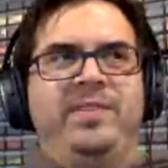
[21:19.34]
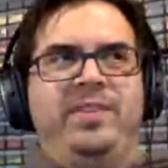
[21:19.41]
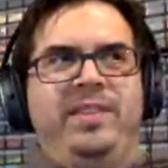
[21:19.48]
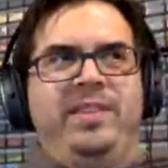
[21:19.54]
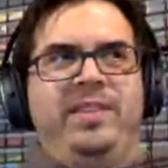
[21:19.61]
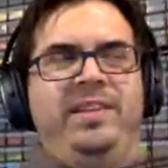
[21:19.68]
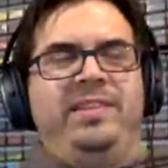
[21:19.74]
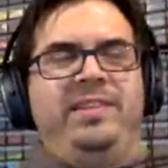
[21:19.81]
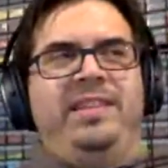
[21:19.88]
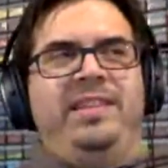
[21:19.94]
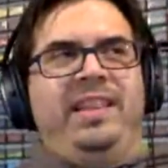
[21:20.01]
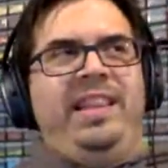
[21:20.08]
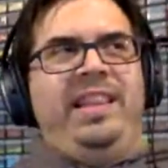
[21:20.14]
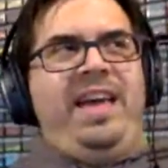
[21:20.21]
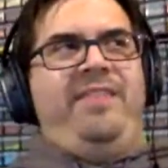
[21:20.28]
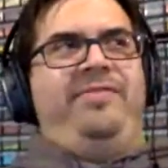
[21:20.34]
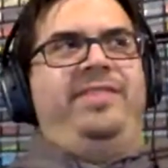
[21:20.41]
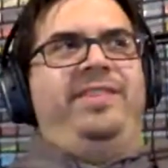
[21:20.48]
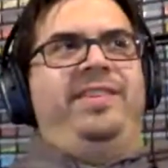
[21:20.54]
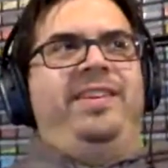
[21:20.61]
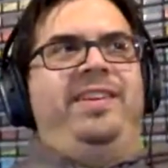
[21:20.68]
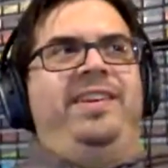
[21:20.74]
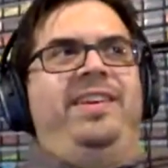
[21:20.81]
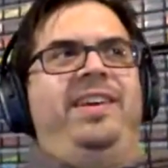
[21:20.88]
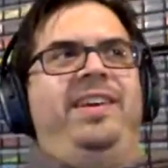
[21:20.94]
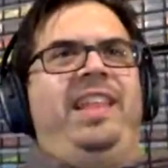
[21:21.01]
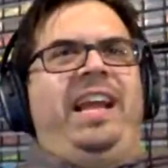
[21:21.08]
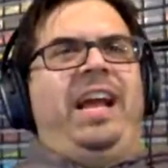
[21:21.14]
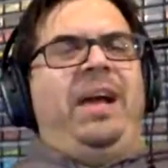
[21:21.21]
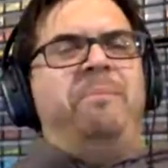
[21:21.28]
to the left,
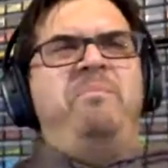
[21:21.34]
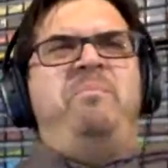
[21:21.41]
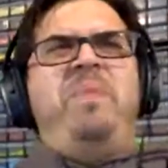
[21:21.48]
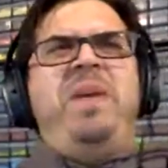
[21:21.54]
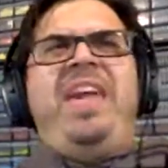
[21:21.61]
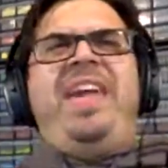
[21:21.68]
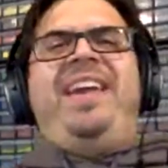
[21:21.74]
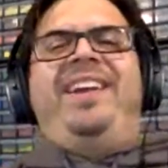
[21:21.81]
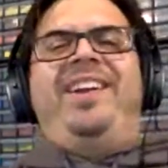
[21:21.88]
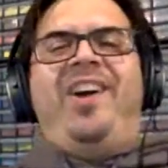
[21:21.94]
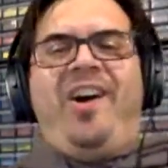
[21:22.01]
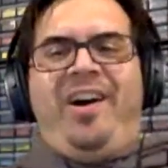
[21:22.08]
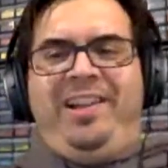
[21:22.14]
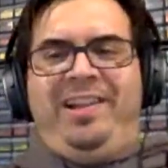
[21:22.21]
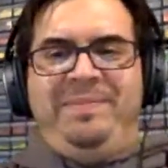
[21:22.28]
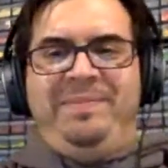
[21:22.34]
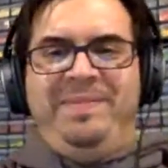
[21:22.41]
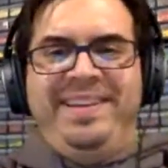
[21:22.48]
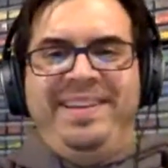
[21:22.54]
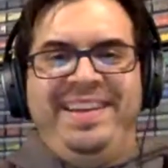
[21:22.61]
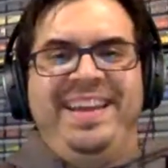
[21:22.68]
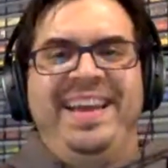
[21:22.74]
like a big column.